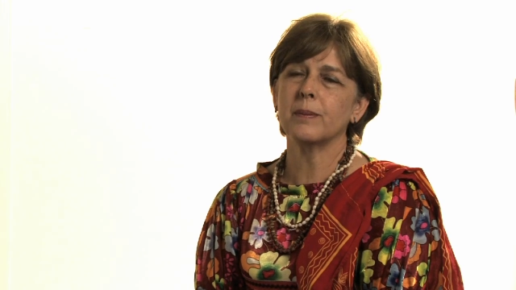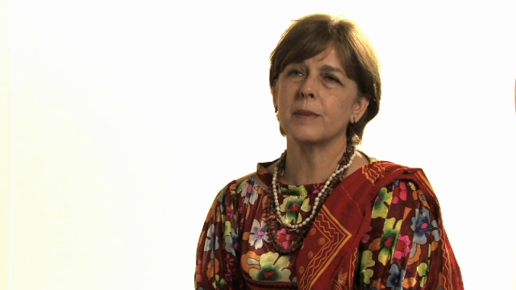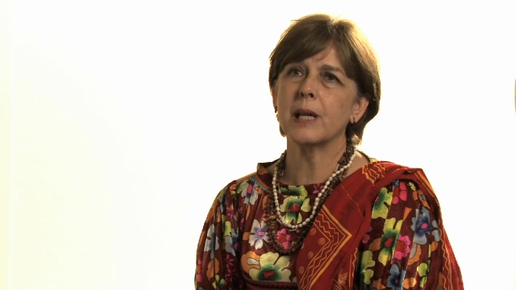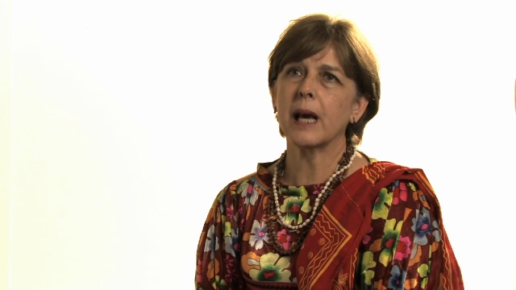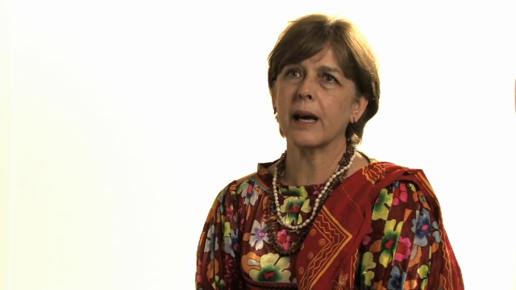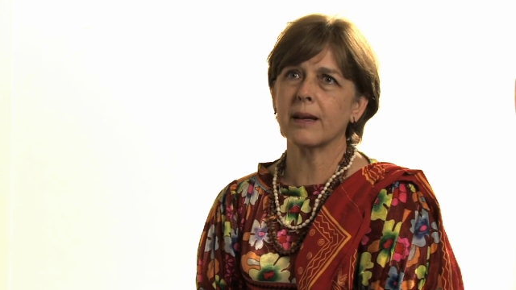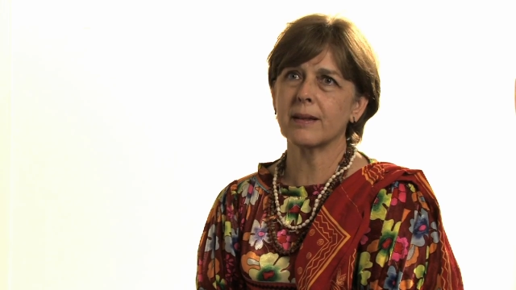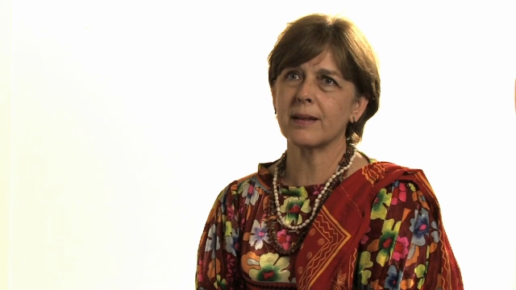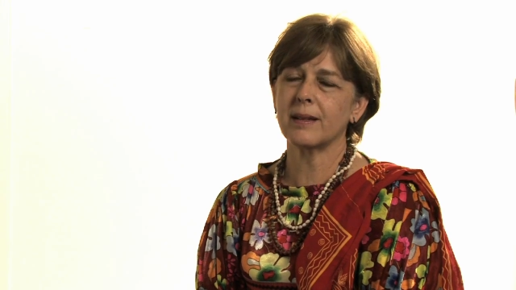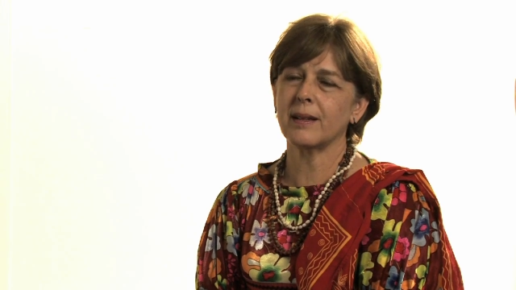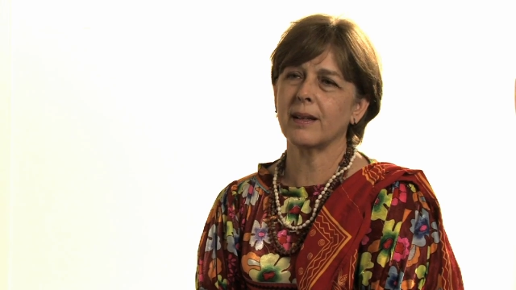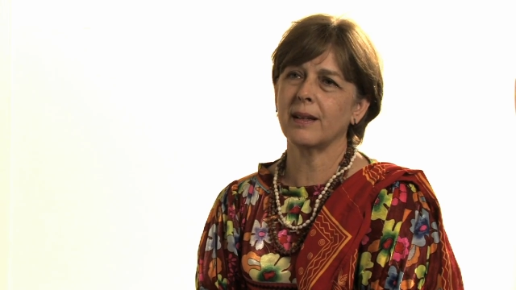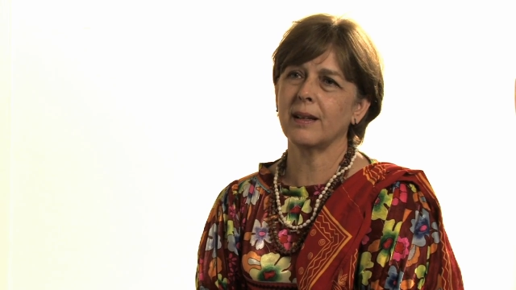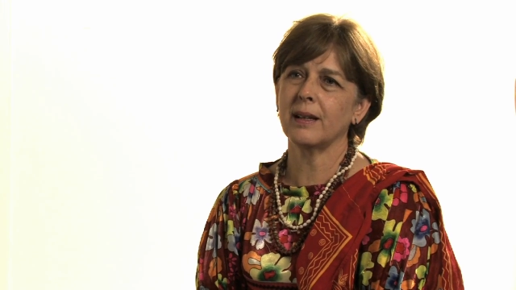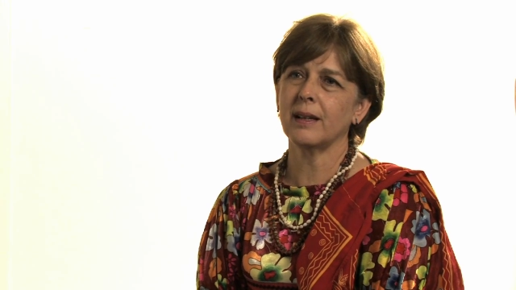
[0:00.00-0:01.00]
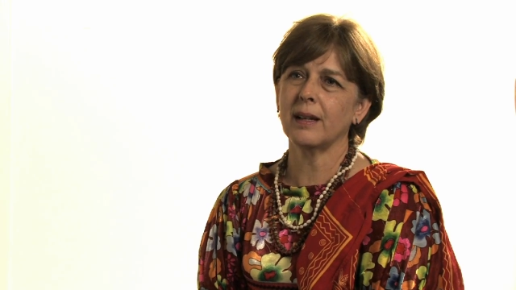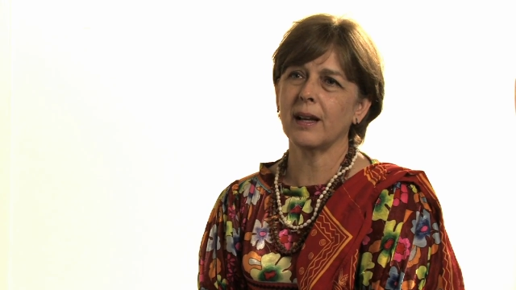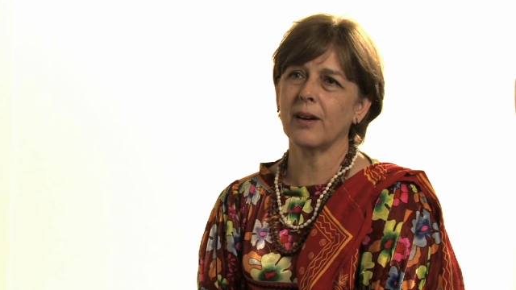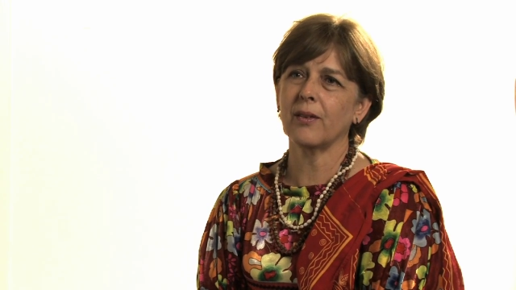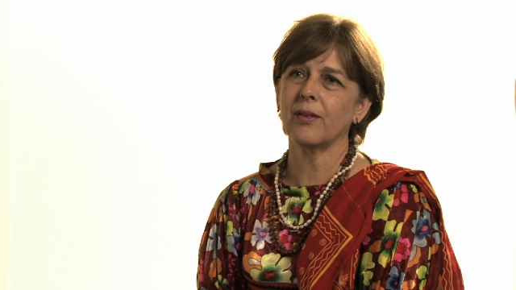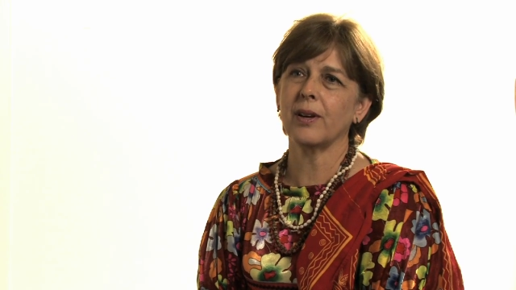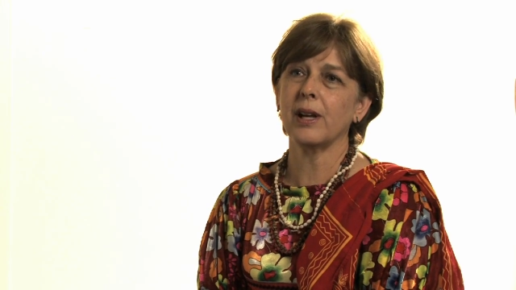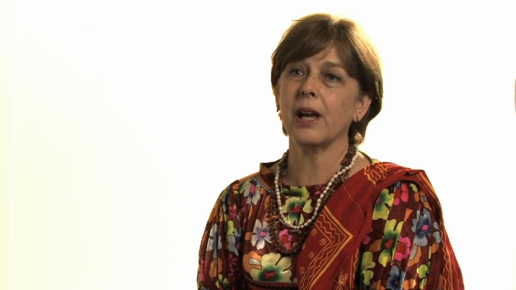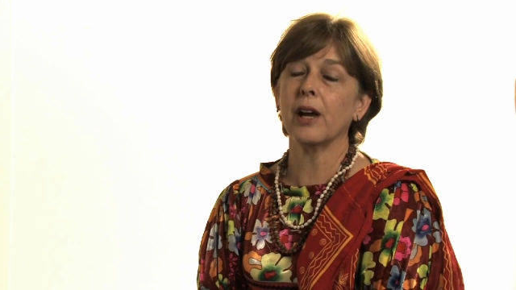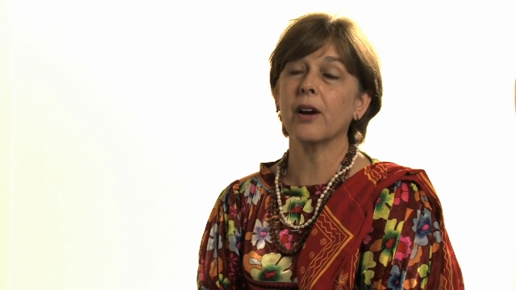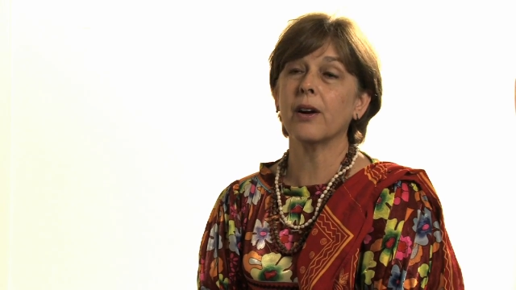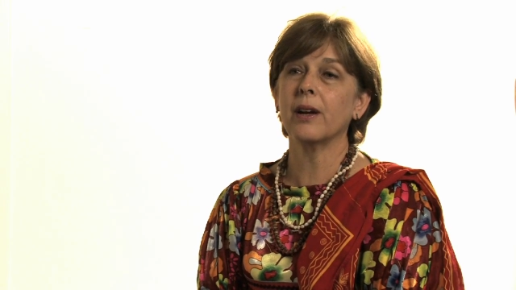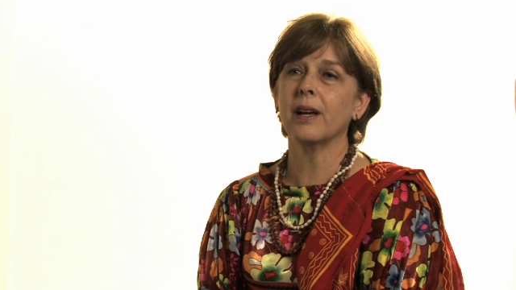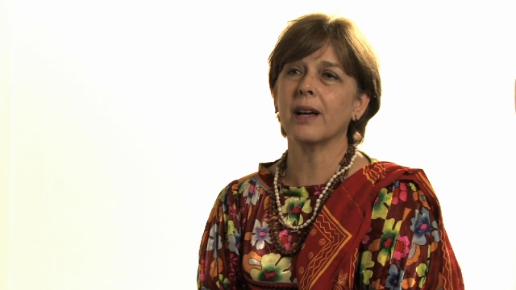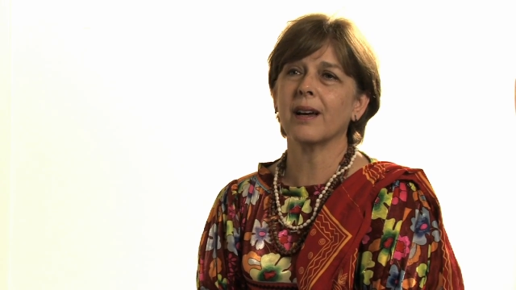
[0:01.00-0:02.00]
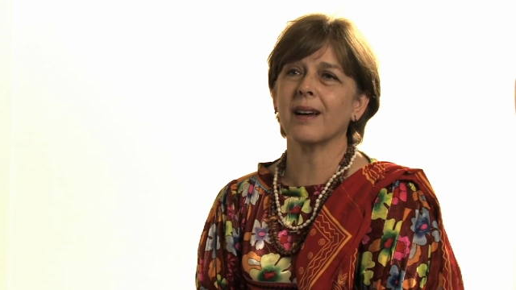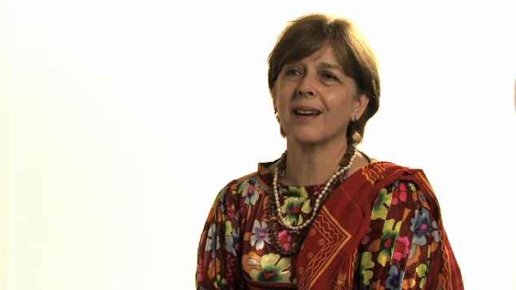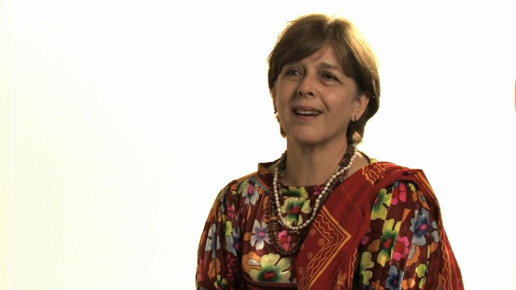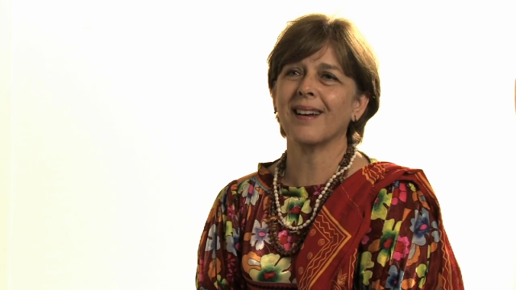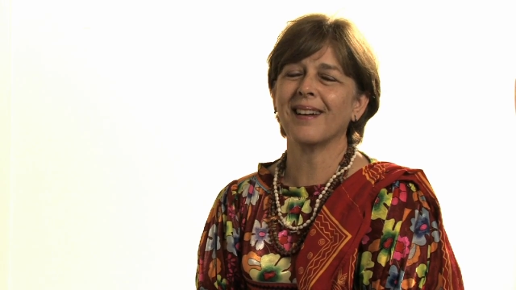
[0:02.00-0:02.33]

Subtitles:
tested in every area